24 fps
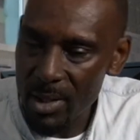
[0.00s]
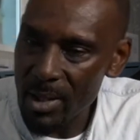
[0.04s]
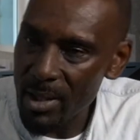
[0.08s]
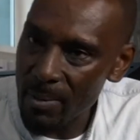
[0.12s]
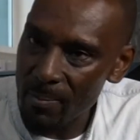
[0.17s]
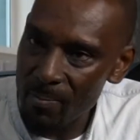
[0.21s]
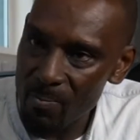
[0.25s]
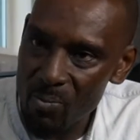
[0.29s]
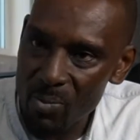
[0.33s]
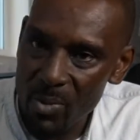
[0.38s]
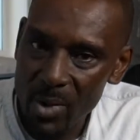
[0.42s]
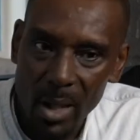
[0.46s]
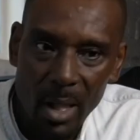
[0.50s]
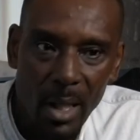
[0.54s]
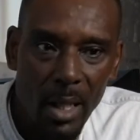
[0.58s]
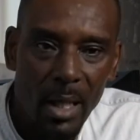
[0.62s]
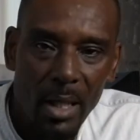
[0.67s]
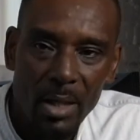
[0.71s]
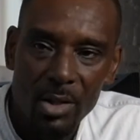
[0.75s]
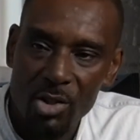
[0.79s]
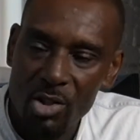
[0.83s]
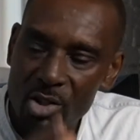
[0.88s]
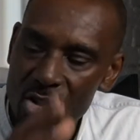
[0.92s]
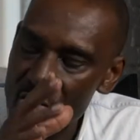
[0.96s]
and
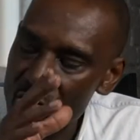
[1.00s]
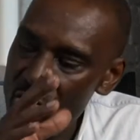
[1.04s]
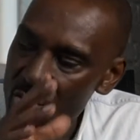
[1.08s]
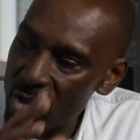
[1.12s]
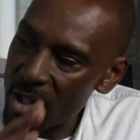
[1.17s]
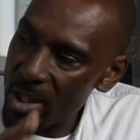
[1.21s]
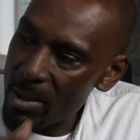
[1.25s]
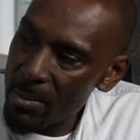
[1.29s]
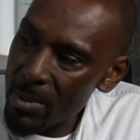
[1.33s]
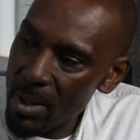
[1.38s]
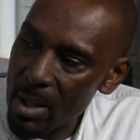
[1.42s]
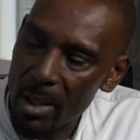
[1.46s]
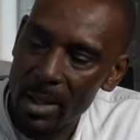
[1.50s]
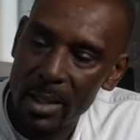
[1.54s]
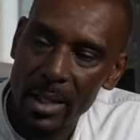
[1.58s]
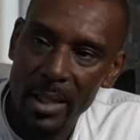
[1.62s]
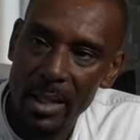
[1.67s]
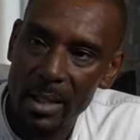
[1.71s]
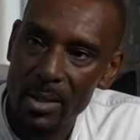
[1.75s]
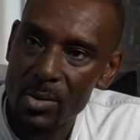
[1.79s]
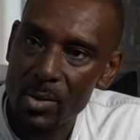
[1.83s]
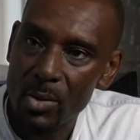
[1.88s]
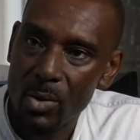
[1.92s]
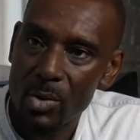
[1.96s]
streamline the
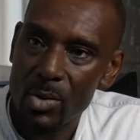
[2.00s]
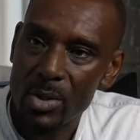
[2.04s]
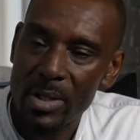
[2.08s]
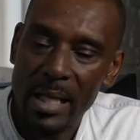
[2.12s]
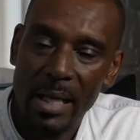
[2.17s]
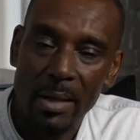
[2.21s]
exhaust.